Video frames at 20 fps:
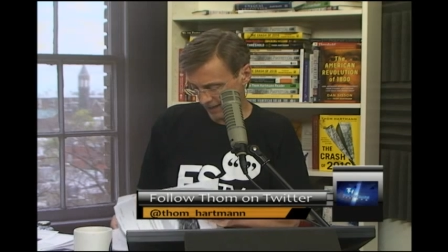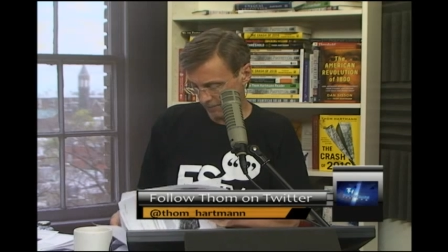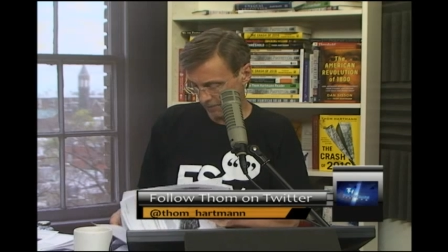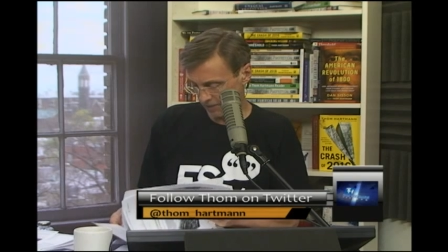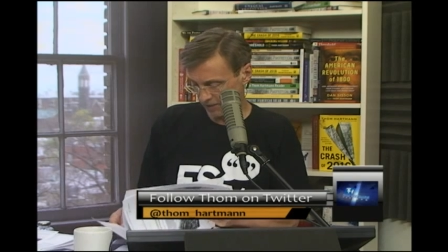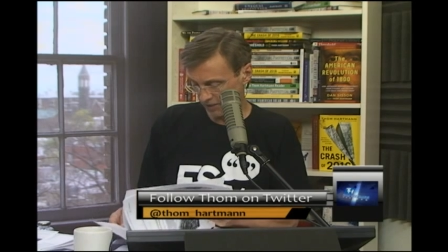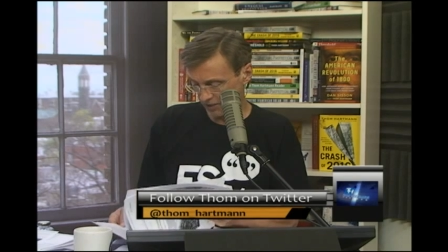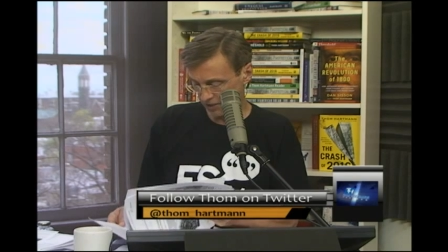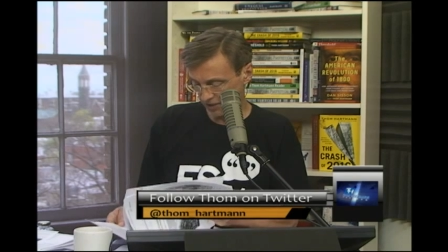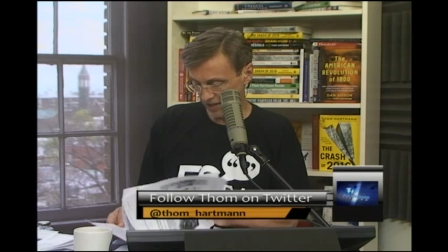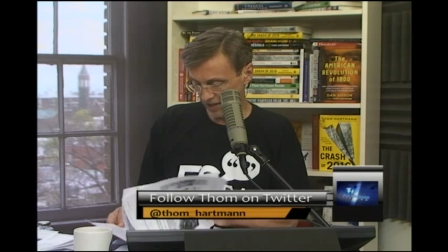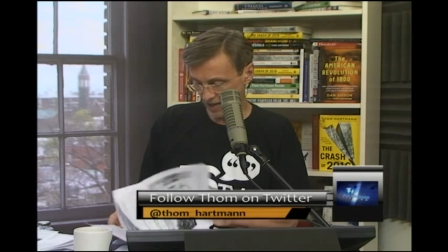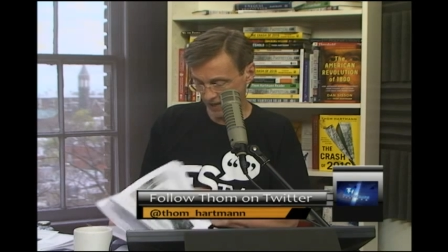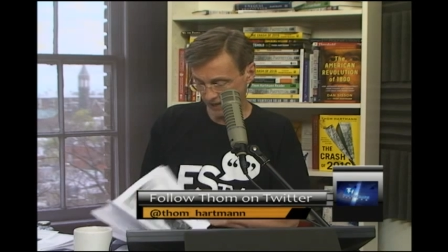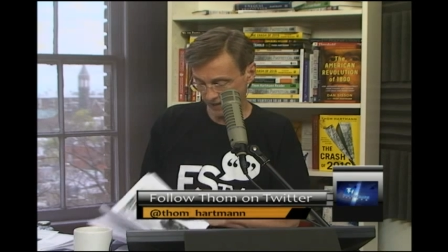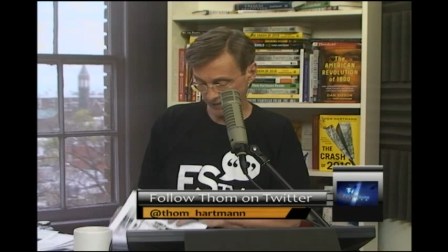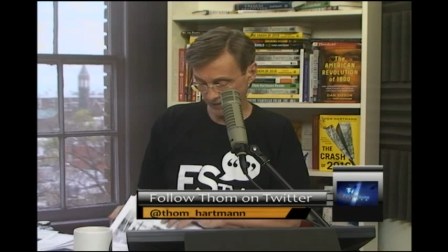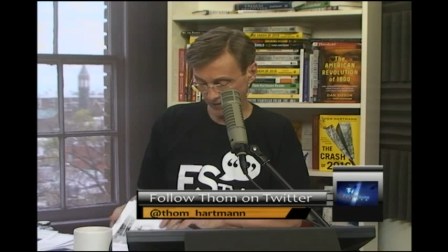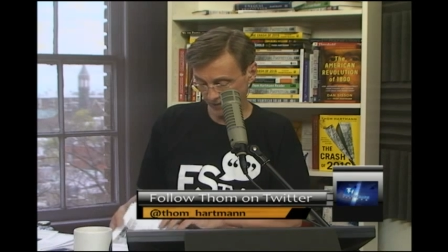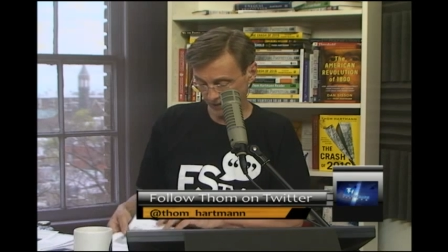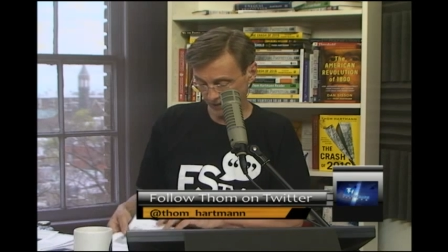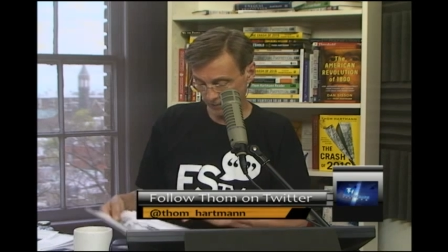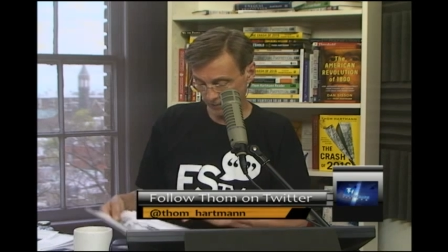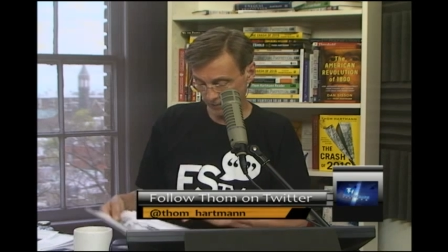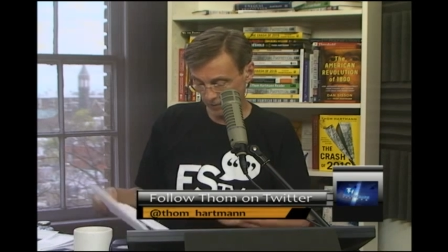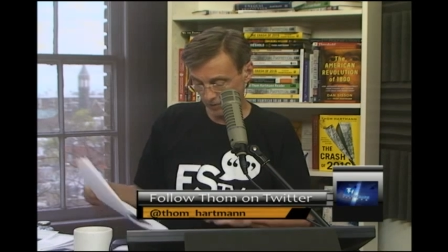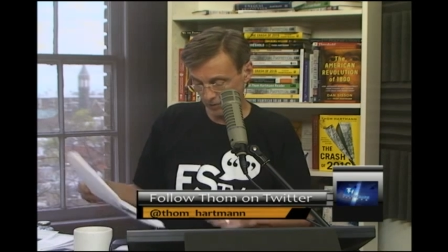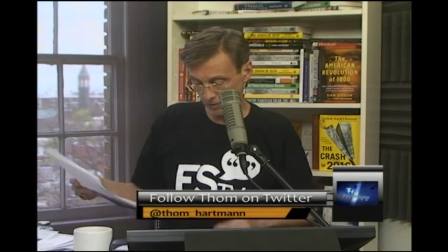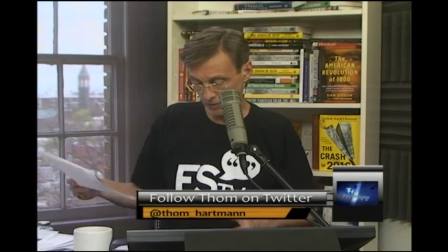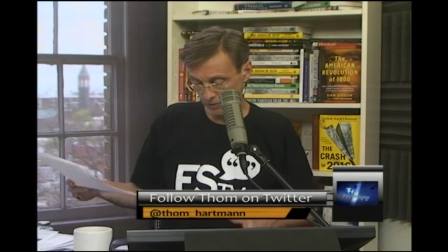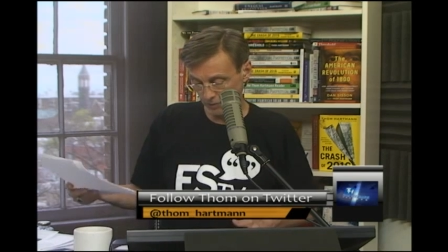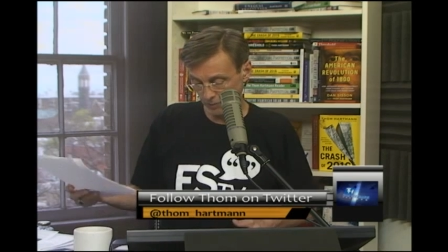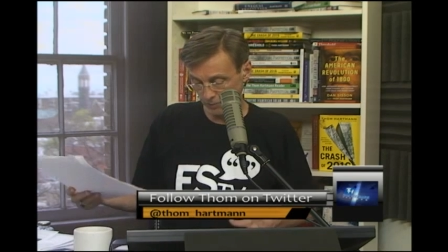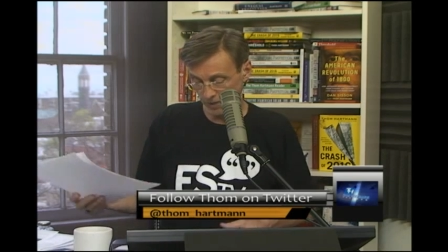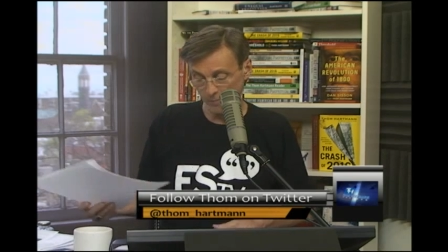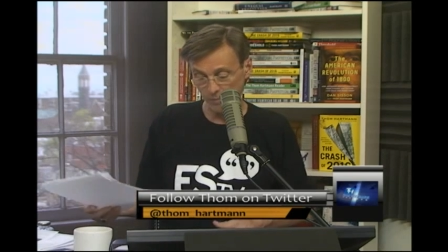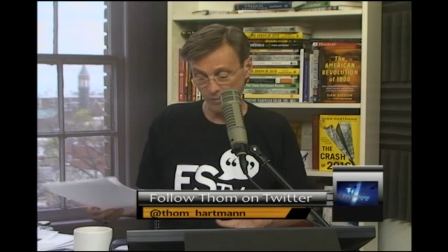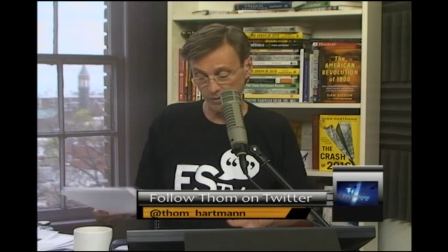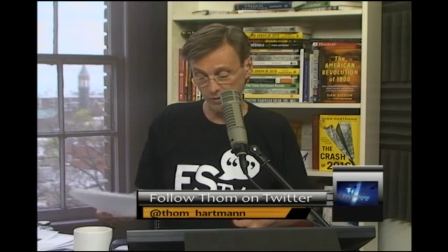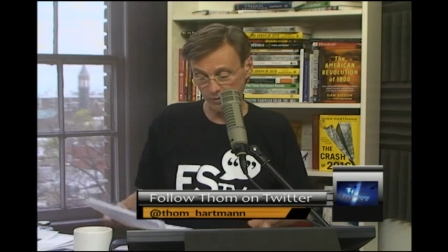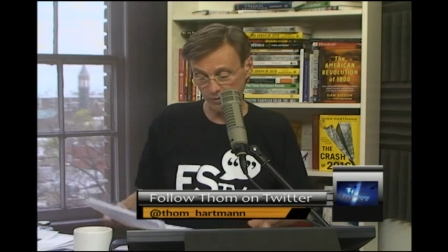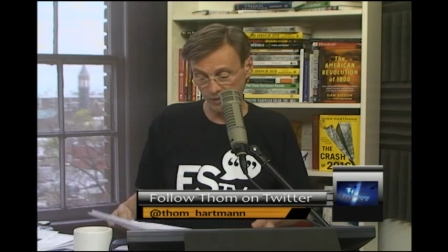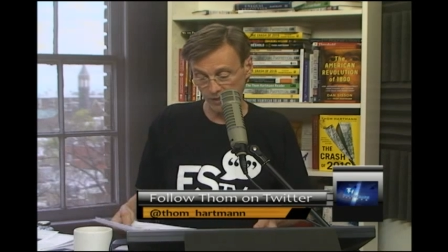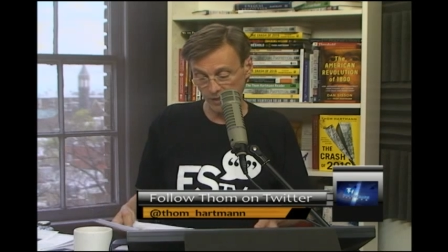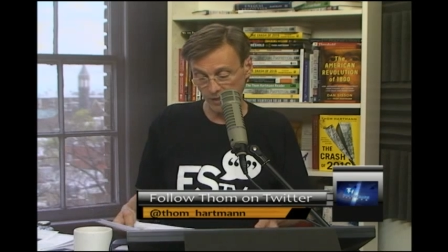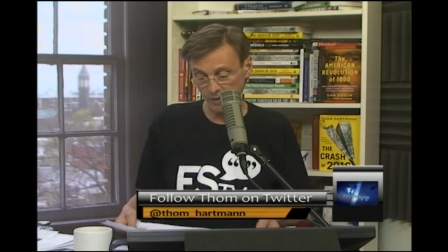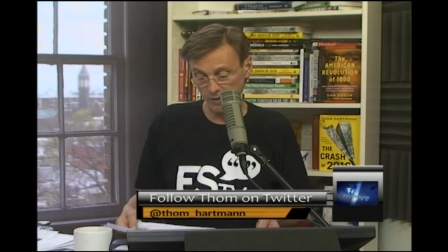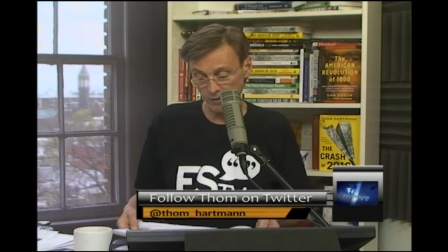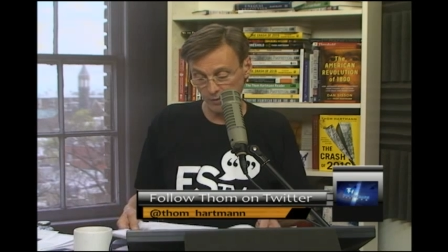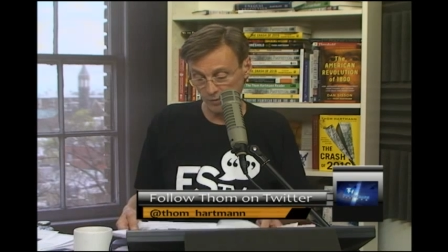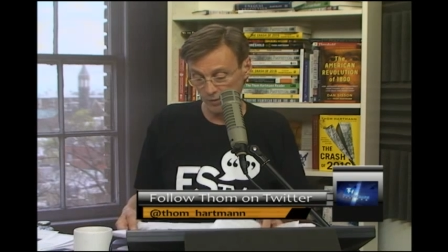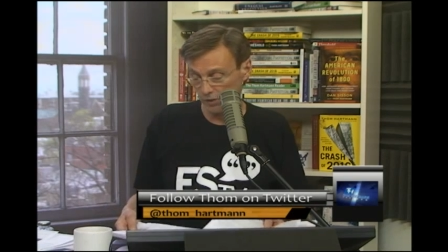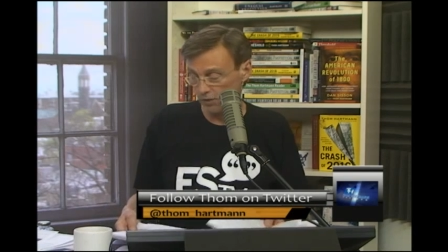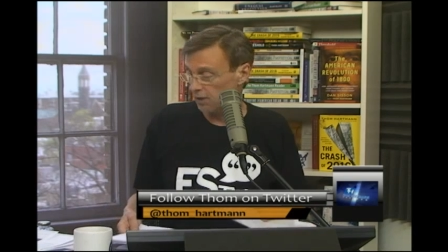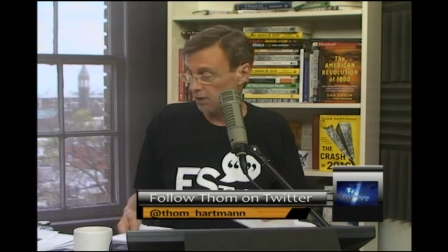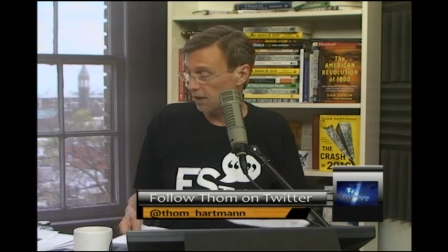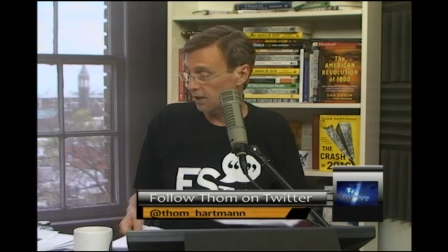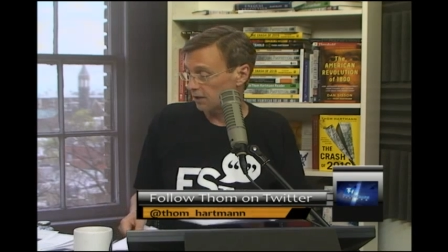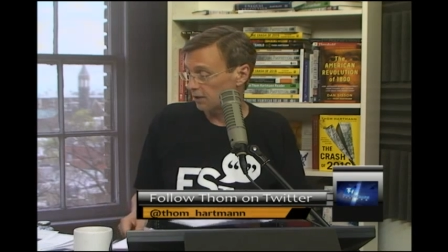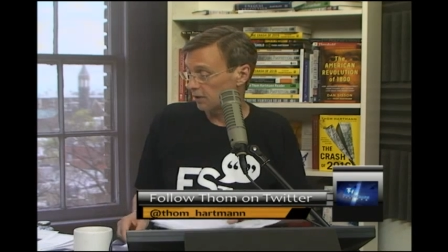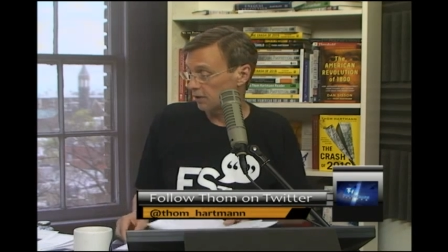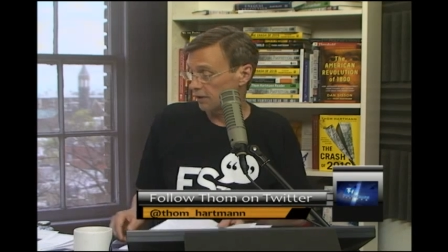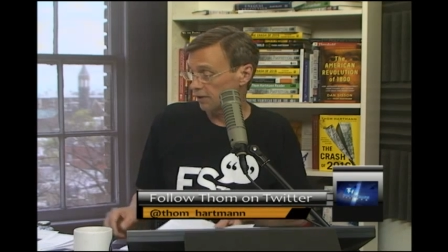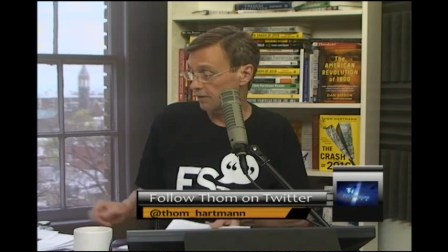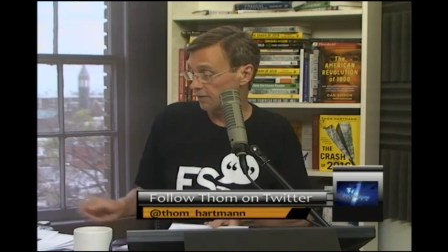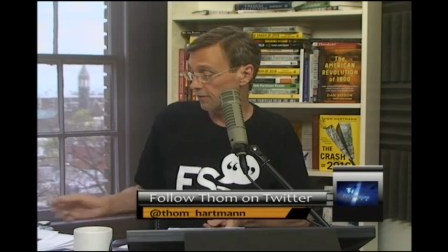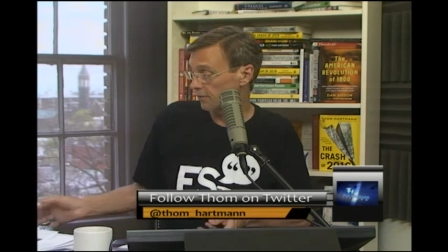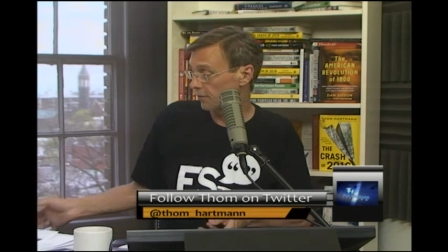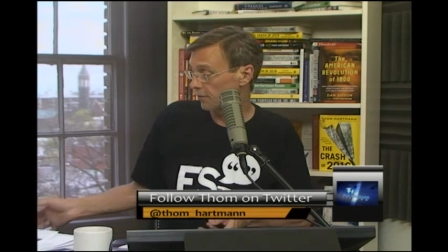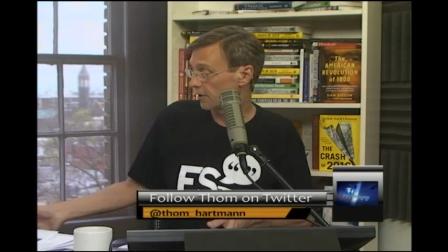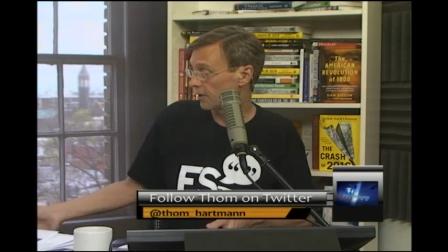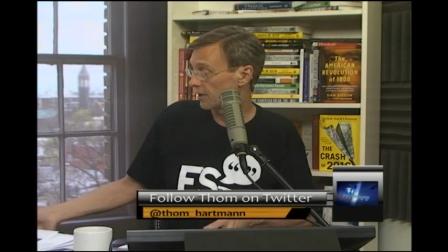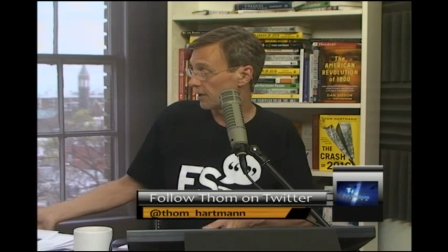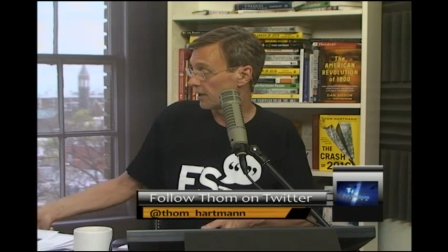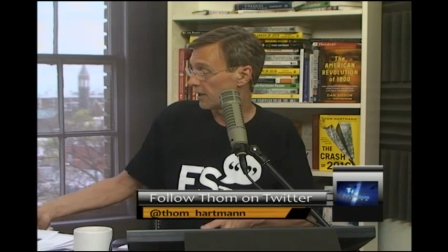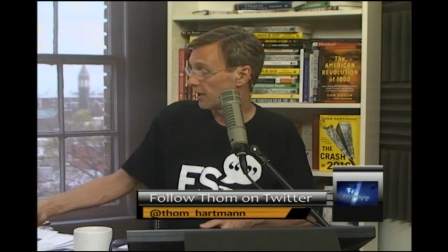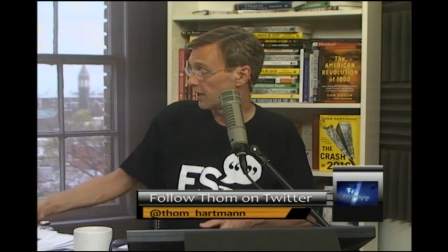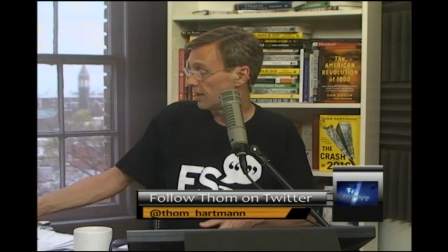it in my stack. In fact, I'm going through papers right now as we talk, looking for it.